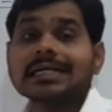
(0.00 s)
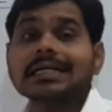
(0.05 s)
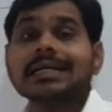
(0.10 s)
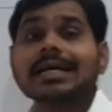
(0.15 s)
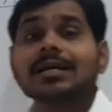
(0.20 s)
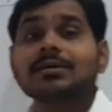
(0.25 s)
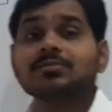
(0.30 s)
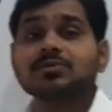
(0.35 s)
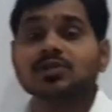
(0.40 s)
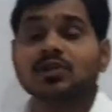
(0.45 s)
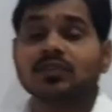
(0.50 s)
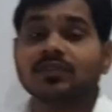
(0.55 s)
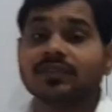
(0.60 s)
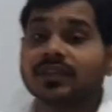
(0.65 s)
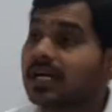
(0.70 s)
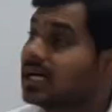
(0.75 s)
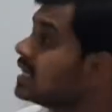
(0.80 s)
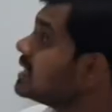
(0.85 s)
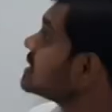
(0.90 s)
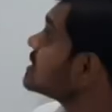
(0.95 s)
types of
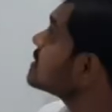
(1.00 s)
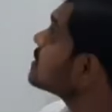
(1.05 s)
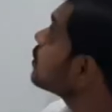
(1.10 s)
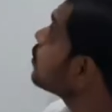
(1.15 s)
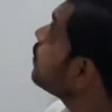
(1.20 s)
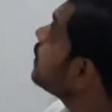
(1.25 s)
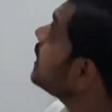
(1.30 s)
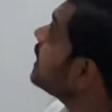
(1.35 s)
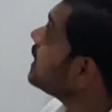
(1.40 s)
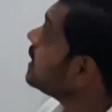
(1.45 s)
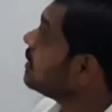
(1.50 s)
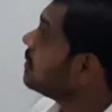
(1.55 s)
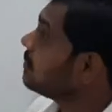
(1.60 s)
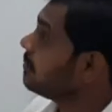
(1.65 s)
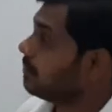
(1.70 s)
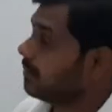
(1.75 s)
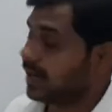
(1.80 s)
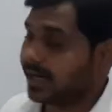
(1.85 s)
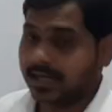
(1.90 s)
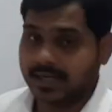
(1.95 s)
the square
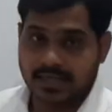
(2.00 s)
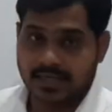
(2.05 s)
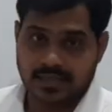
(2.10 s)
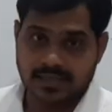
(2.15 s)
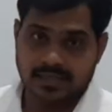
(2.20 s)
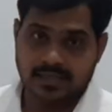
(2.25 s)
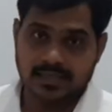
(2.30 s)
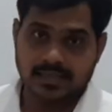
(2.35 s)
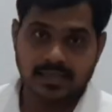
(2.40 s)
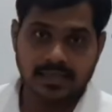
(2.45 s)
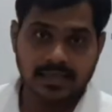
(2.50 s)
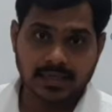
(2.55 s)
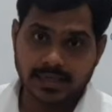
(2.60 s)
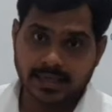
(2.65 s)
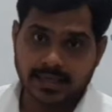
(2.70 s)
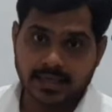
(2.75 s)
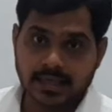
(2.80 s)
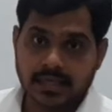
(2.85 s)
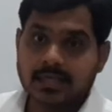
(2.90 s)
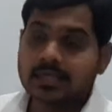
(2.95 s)
matrix.
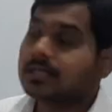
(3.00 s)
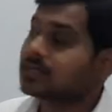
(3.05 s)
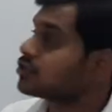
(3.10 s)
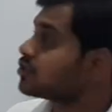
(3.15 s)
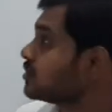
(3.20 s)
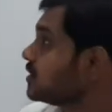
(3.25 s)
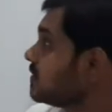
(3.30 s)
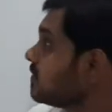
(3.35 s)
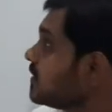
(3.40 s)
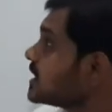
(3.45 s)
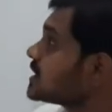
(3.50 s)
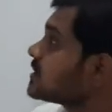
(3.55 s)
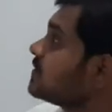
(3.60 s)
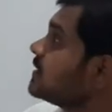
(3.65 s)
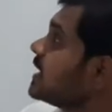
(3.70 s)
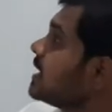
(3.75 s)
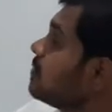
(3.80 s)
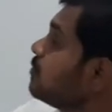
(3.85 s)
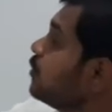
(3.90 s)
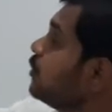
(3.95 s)
Clear? So the first
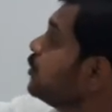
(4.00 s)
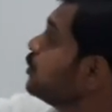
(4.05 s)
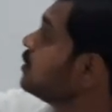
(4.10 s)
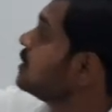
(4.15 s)
one I am going to